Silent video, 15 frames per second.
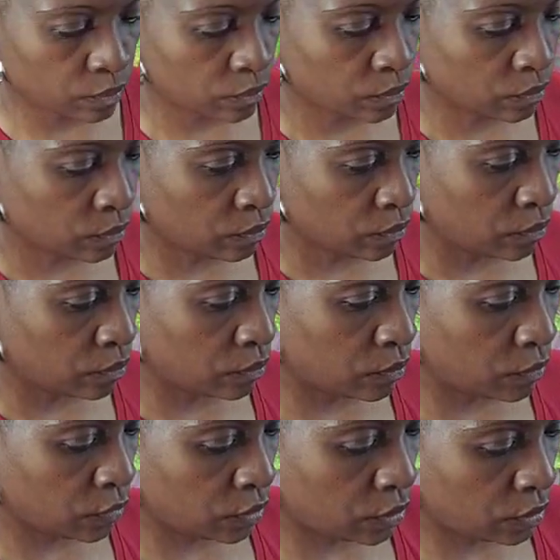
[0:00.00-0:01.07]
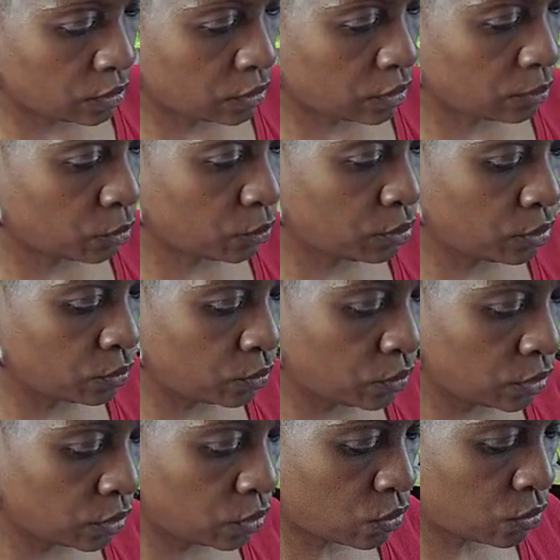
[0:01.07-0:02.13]
I'm going to put
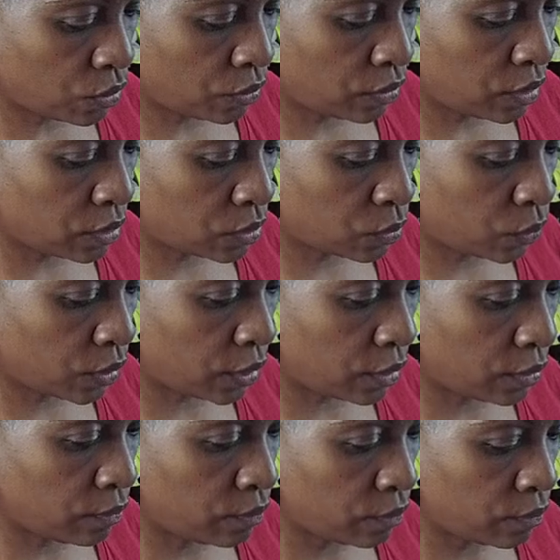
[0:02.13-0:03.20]
one going this way.